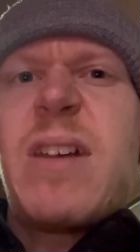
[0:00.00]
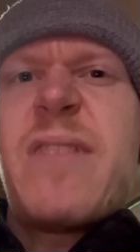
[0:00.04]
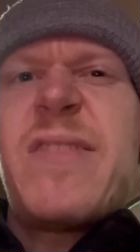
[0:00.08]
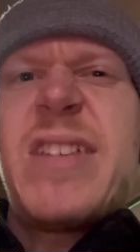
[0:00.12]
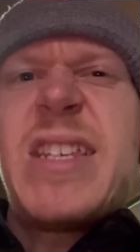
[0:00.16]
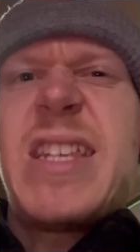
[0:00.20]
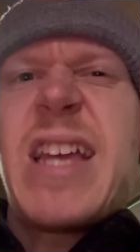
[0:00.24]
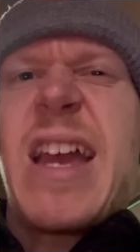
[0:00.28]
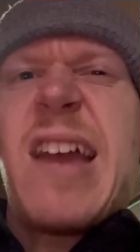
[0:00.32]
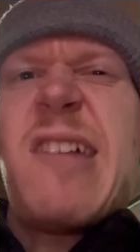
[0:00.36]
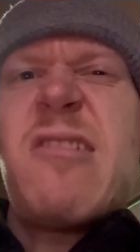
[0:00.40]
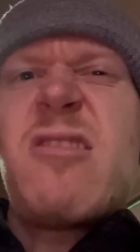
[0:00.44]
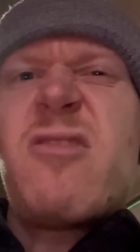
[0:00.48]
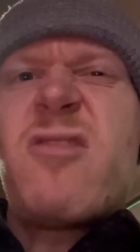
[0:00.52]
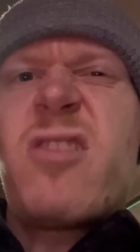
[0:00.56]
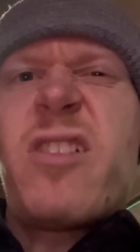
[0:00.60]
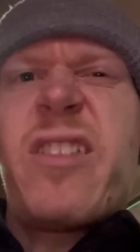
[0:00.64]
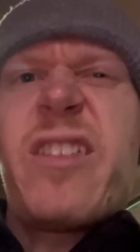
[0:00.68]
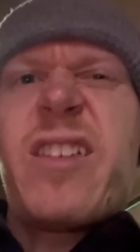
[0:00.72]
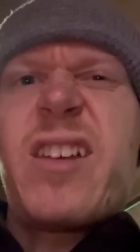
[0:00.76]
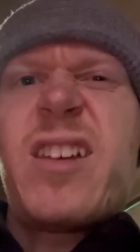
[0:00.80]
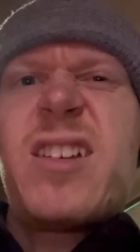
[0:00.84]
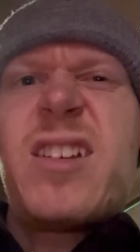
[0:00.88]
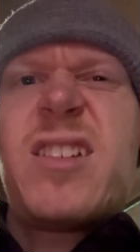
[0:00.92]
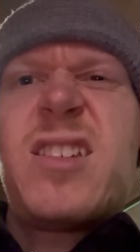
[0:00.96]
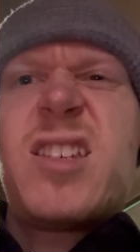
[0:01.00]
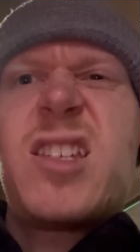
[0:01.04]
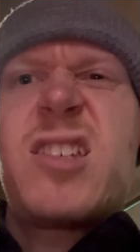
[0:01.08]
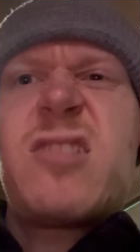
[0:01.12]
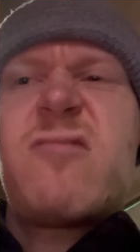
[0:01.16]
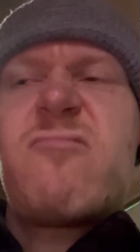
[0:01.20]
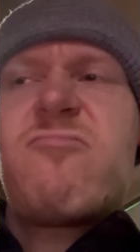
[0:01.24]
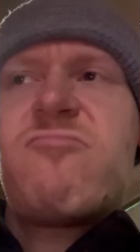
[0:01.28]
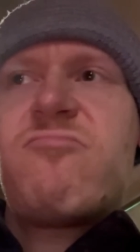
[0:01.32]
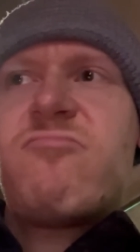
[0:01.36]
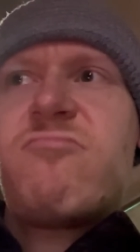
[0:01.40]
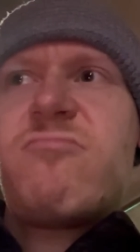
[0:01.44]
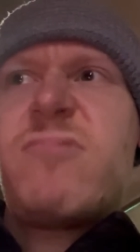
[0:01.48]
of a downer on things.
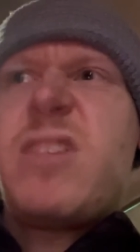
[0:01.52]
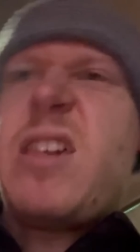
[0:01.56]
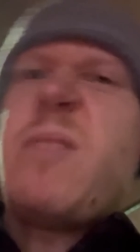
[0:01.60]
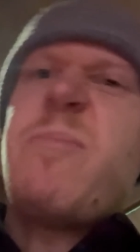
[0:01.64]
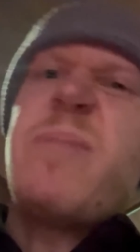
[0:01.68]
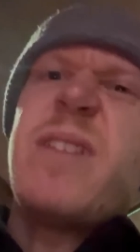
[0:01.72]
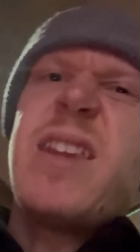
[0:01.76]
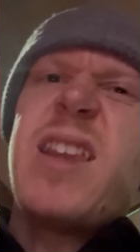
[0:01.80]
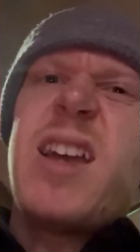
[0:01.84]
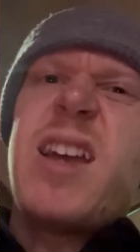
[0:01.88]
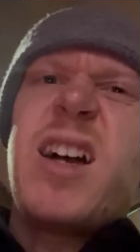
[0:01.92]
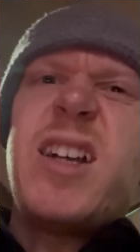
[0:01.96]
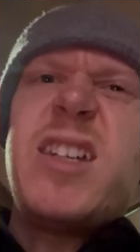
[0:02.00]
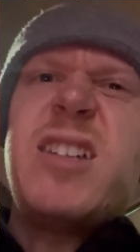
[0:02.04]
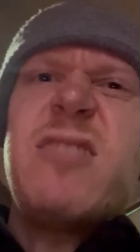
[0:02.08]
Keep it light.